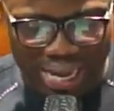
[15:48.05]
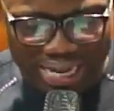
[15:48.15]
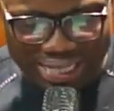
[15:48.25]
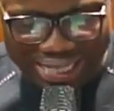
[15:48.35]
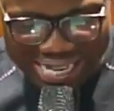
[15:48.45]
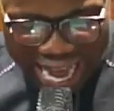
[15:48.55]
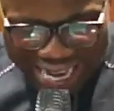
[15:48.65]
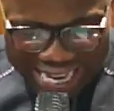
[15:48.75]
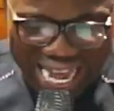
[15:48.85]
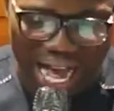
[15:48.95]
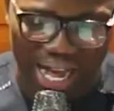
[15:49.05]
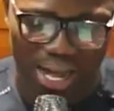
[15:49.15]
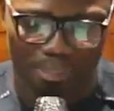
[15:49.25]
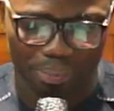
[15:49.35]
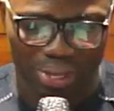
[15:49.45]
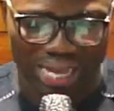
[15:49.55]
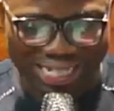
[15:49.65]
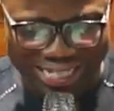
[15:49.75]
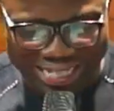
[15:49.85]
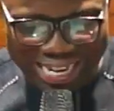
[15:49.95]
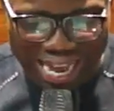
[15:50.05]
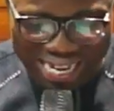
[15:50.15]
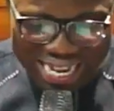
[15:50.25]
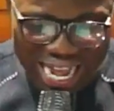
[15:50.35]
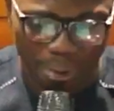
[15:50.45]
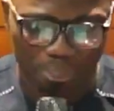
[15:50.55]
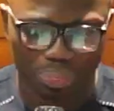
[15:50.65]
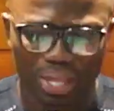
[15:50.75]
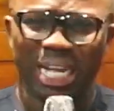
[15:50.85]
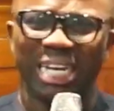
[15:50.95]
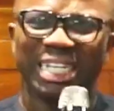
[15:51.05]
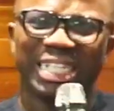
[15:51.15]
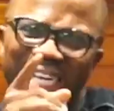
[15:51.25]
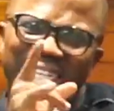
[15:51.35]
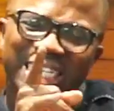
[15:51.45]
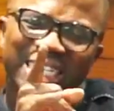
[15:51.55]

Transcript: Dialia. Dialia. This